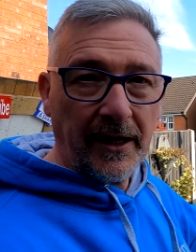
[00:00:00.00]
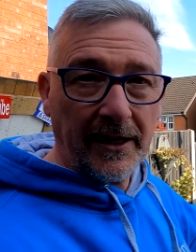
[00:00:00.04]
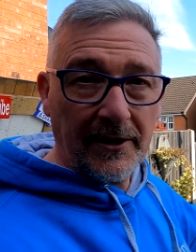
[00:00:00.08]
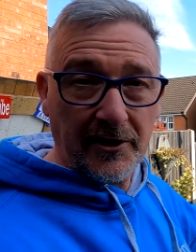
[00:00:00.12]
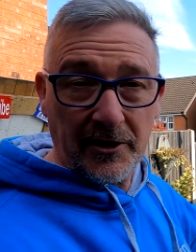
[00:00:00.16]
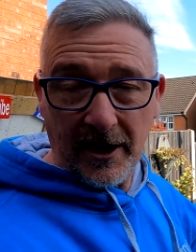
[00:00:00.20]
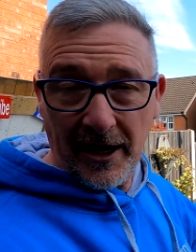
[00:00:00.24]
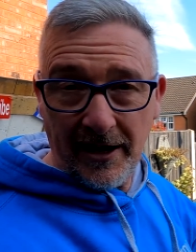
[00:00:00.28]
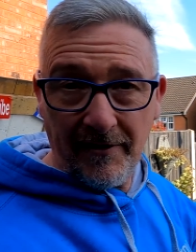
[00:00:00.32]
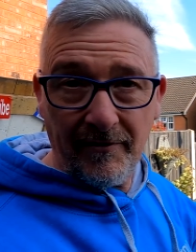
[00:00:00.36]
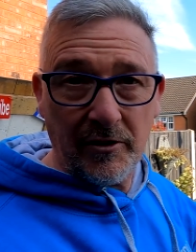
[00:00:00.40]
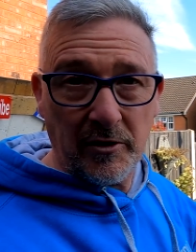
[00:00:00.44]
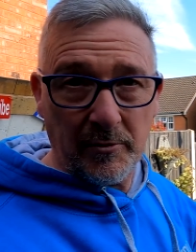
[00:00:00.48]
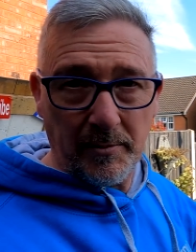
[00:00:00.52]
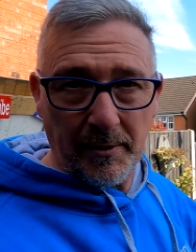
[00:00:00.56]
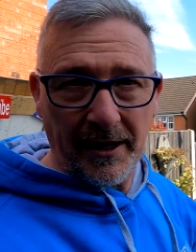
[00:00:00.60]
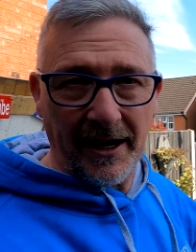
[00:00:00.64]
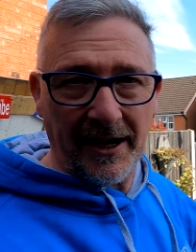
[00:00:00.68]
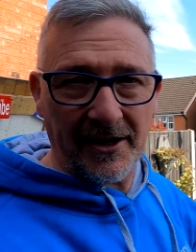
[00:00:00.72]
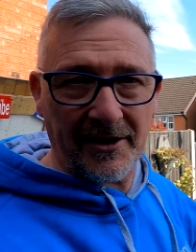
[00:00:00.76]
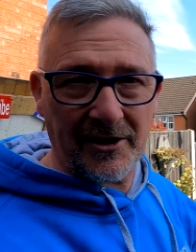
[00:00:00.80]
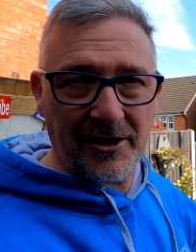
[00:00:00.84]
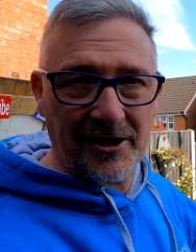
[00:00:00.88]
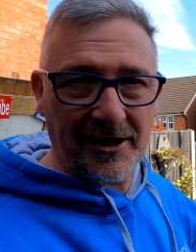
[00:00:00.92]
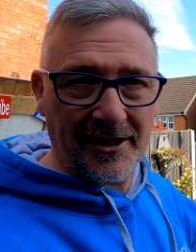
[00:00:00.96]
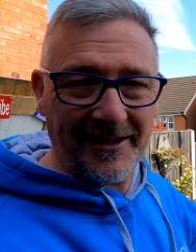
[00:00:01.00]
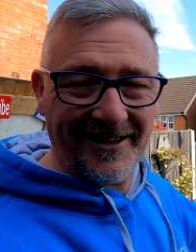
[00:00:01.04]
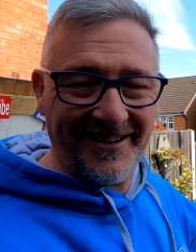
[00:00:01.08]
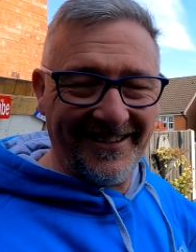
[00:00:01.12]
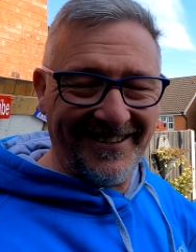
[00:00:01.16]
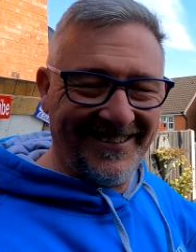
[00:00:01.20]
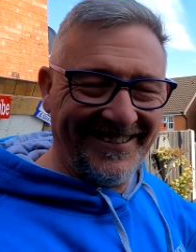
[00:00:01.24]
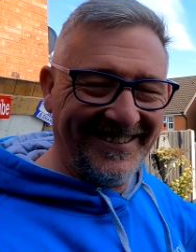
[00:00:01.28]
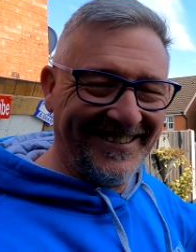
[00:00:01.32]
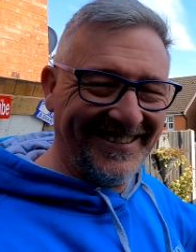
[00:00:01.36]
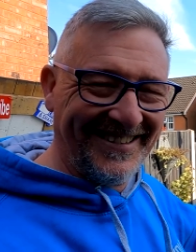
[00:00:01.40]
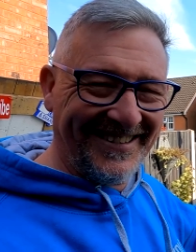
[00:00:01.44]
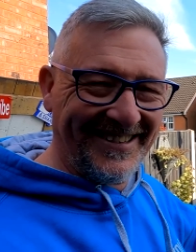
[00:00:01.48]
as David's been asking,
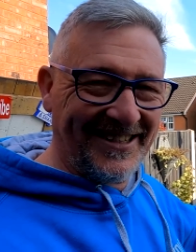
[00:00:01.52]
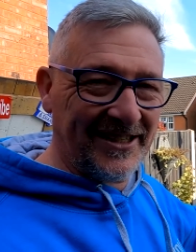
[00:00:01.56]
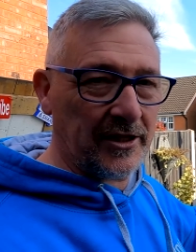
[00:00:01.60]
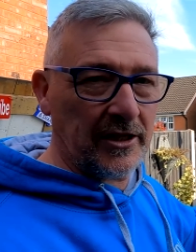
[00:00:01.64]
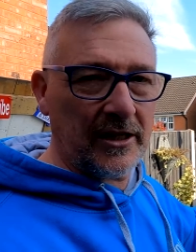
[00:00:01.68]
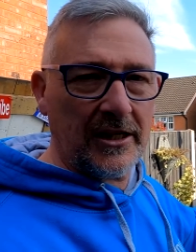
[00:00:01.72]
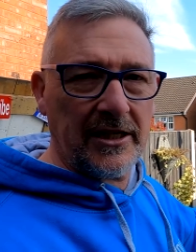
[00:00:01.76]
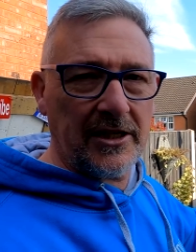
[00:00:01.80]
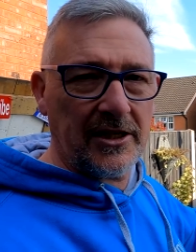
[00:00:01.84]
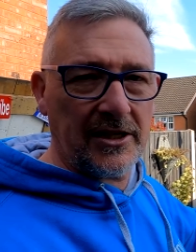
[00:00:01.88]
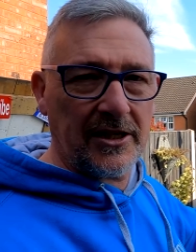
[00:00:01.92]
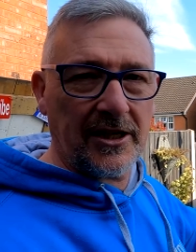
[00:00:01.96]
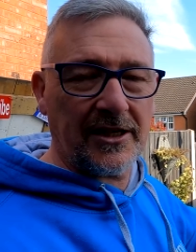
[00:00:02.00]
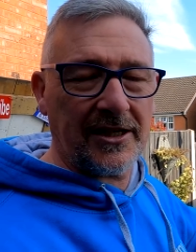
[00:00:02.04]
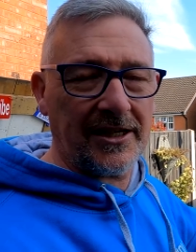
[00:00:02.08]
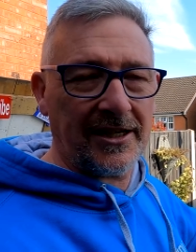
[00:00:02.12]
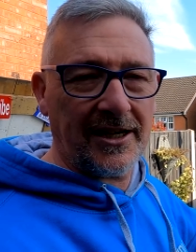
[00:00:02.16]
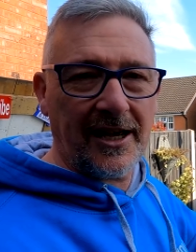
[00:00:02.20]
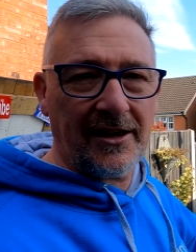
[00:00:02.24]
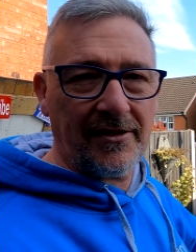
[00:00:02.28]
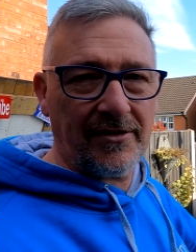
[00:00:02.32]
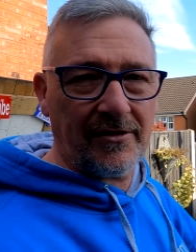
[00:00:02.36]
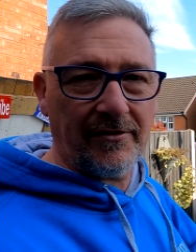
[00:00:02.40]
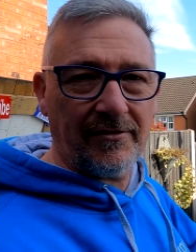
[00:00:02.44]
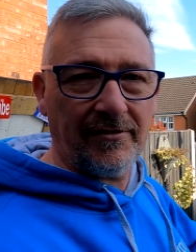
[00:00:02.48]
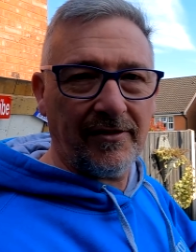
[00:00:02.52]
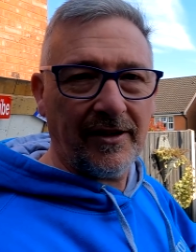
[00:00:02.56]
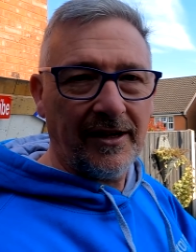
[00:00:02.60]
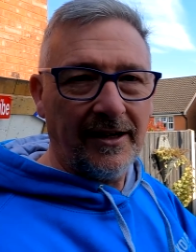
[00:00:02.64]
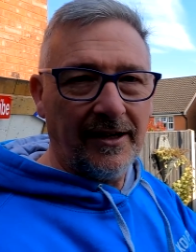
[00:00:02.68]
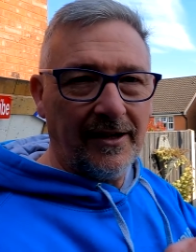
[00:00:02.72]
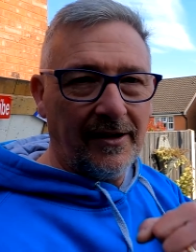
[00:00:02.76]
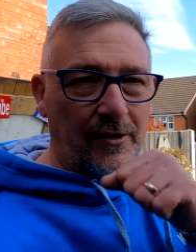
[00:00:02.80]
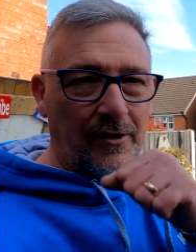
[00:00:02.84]
because he's sick to death of